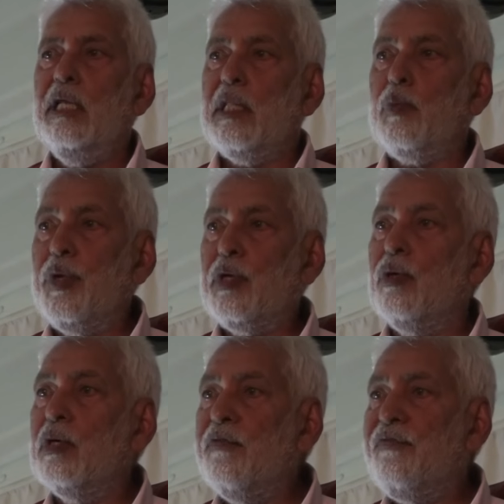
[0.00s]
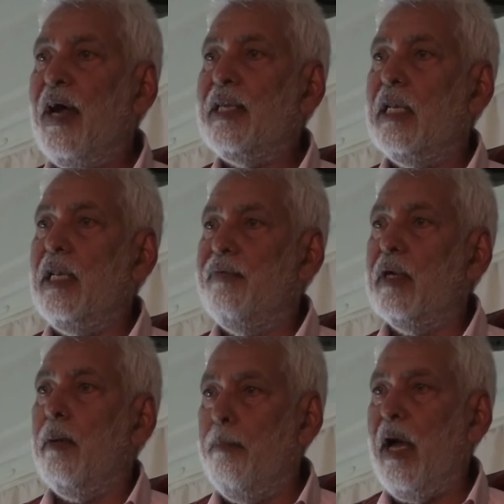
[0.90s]
that we couldn't find a
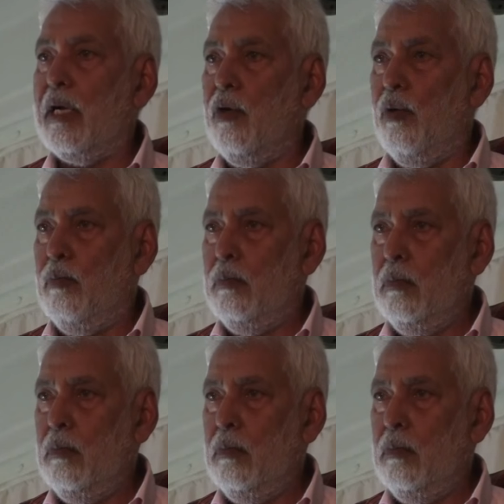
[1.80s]
living back home.